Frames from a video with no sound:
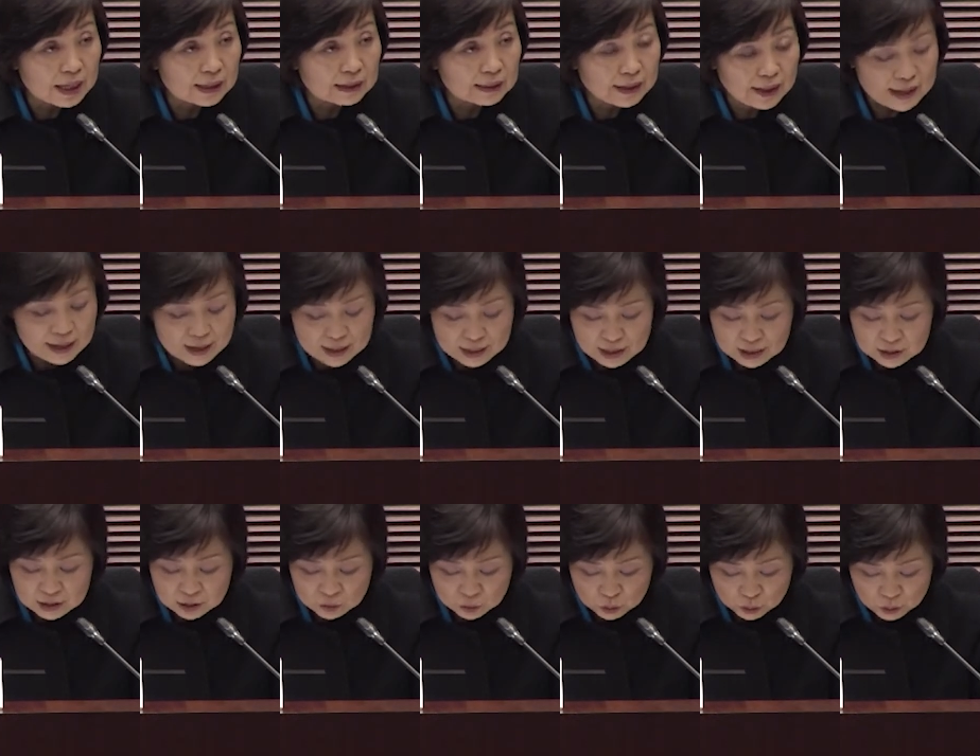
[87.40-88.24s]
we
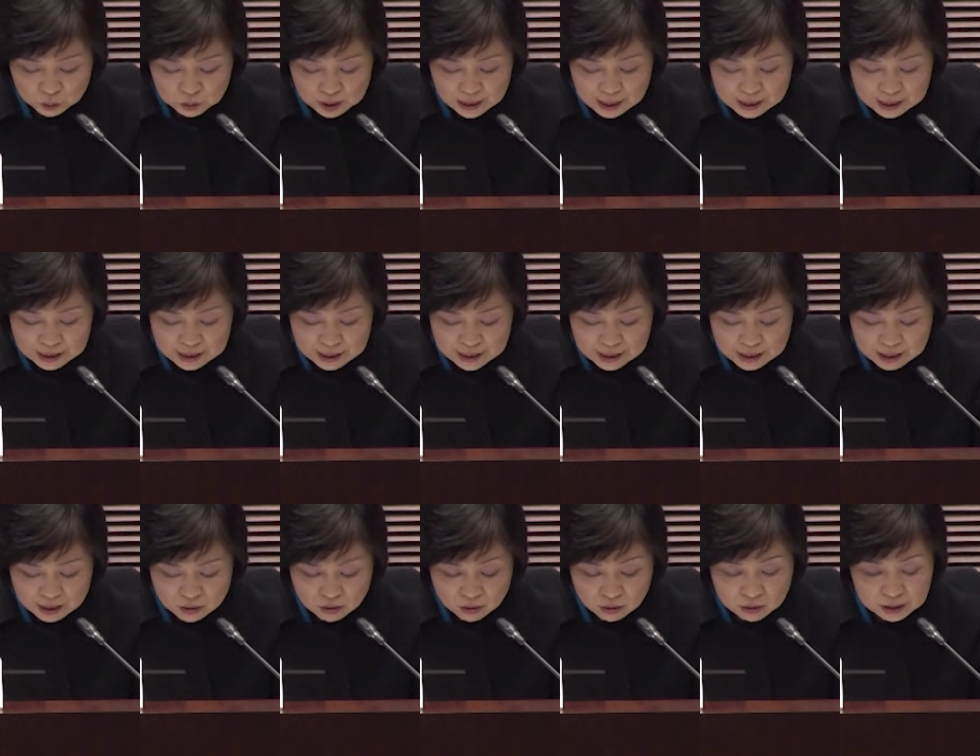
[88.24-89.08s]
have not
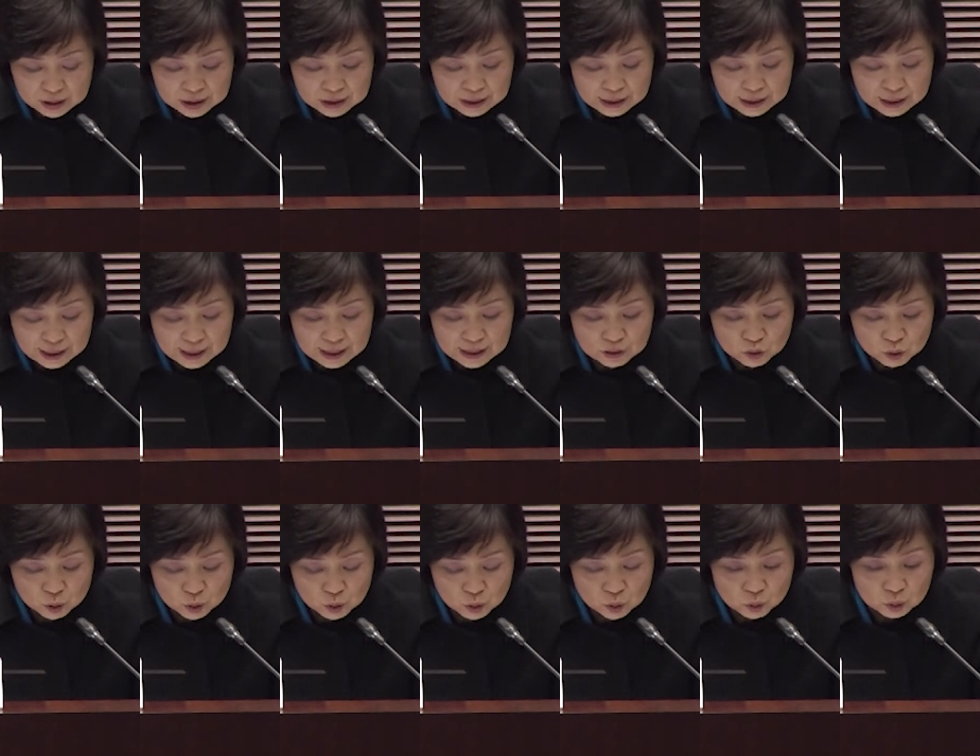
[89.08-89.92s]
calculated the average
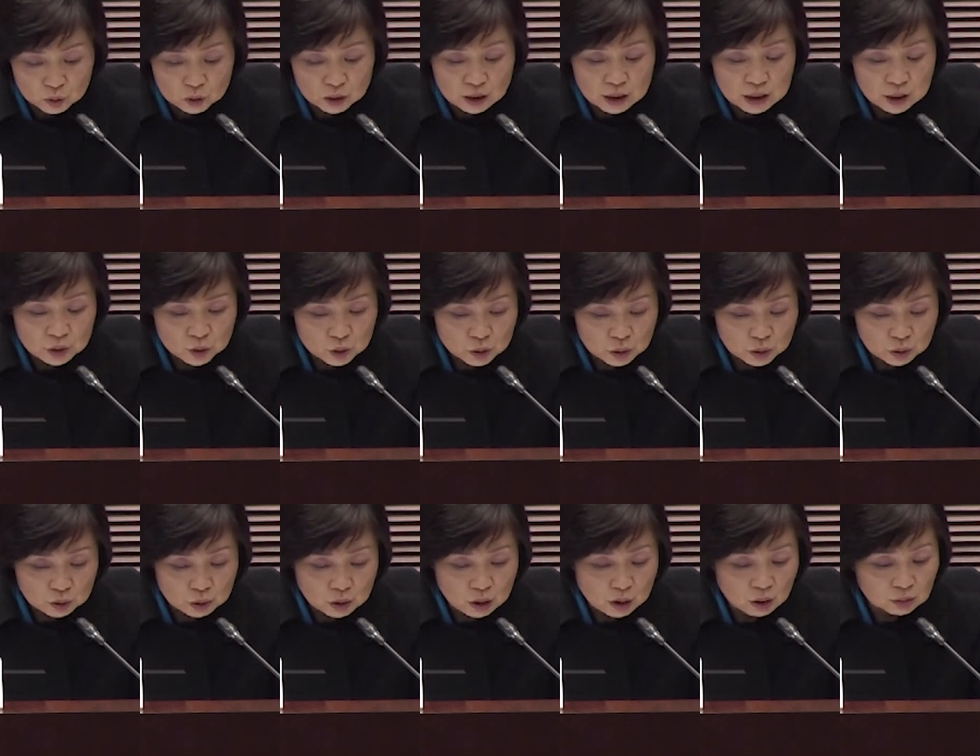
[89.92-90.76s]
waiting time, but
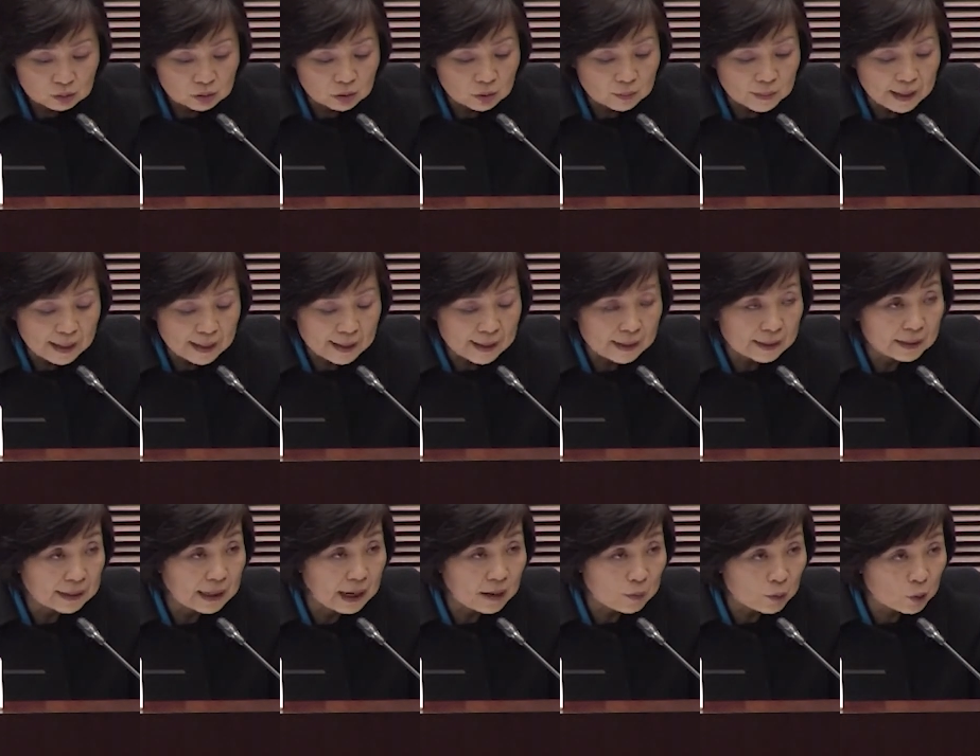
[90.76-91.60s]
we believe
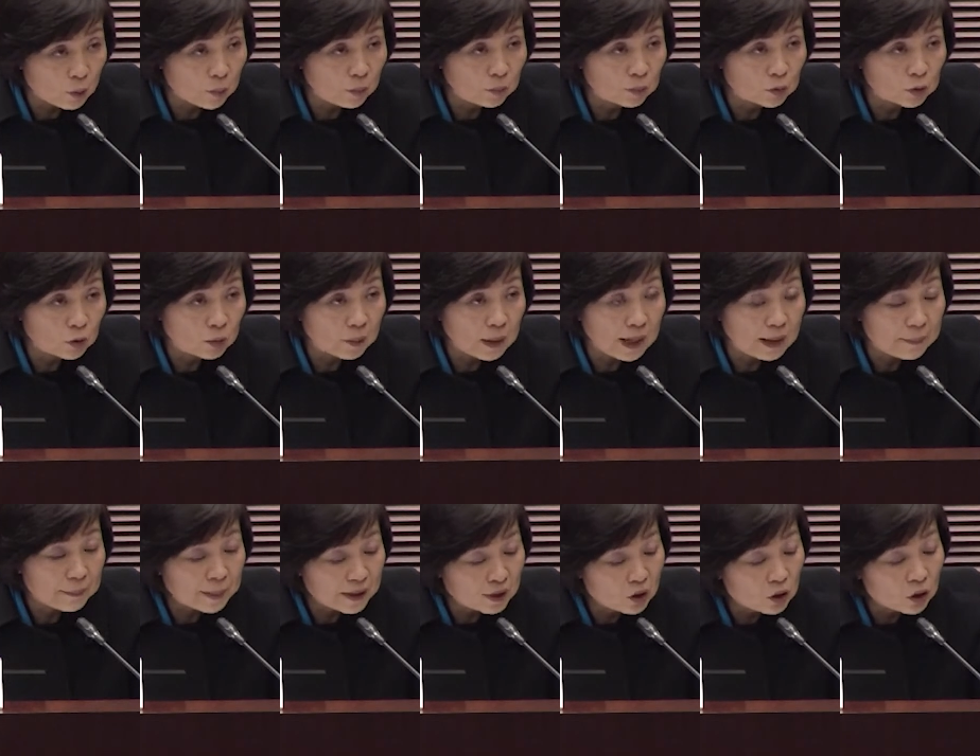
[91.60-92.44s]
and project
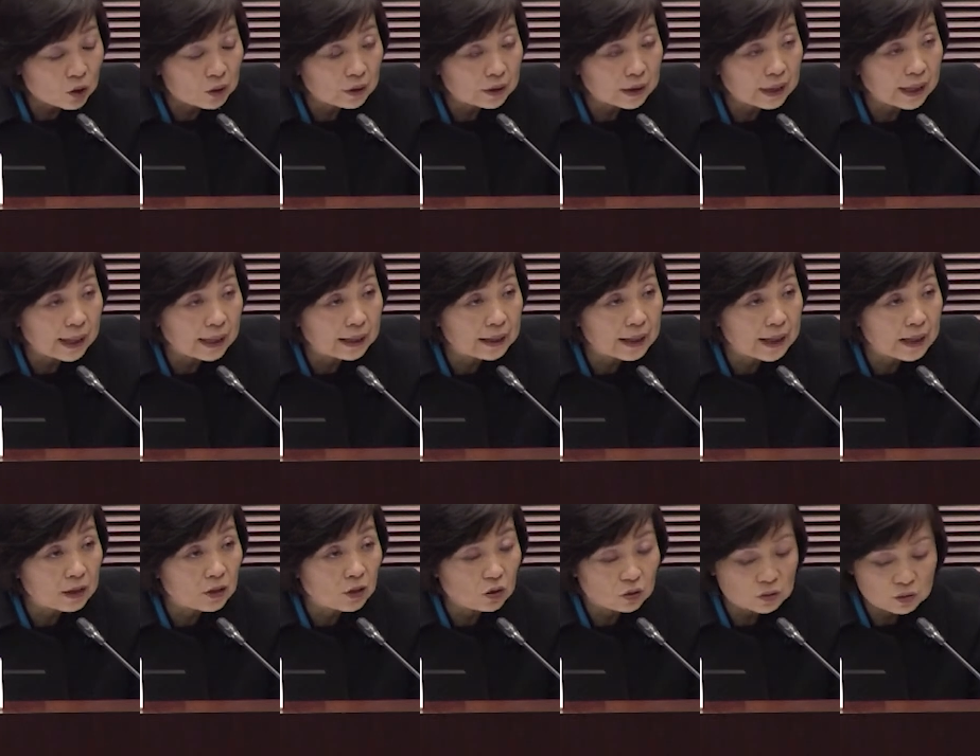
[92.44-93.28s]
that it will
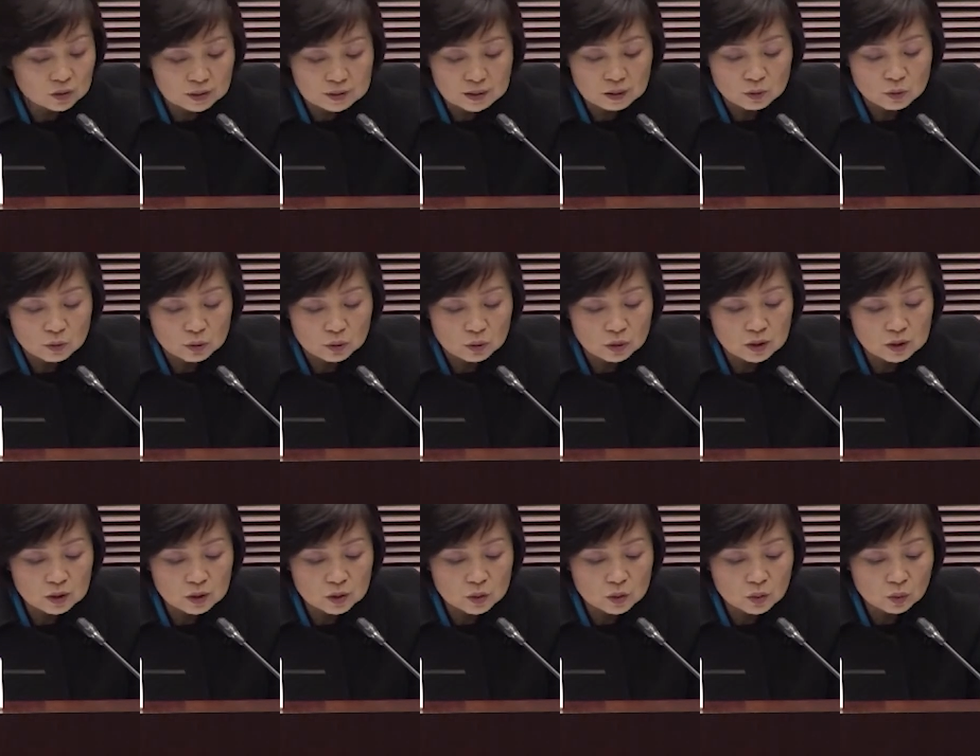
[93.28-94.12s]
alleviate
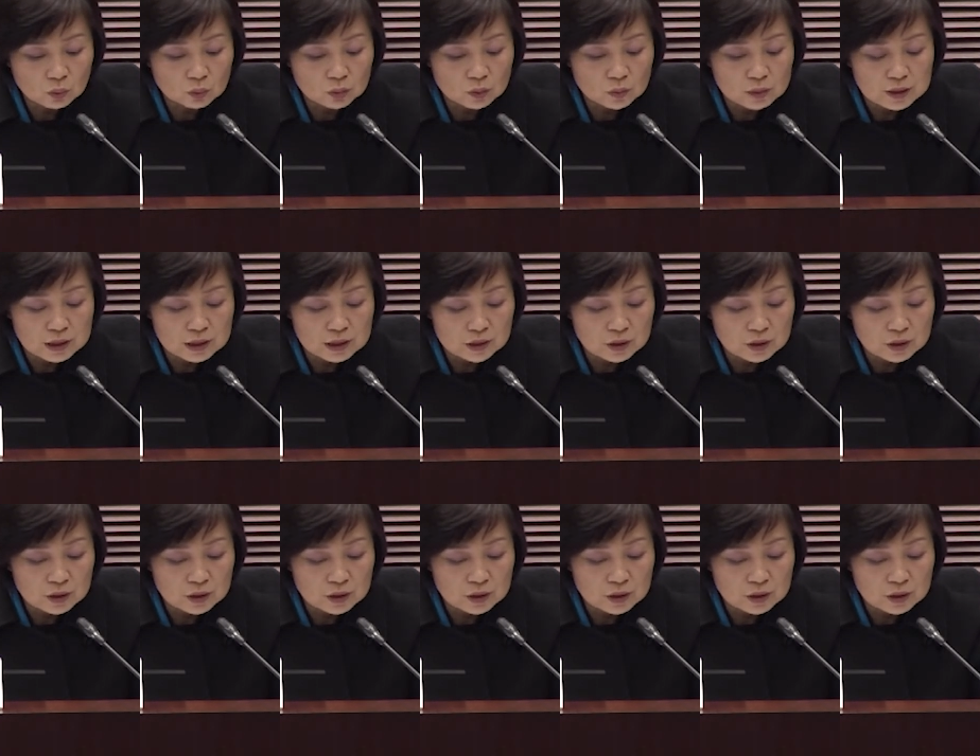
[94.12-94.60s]
Taipo and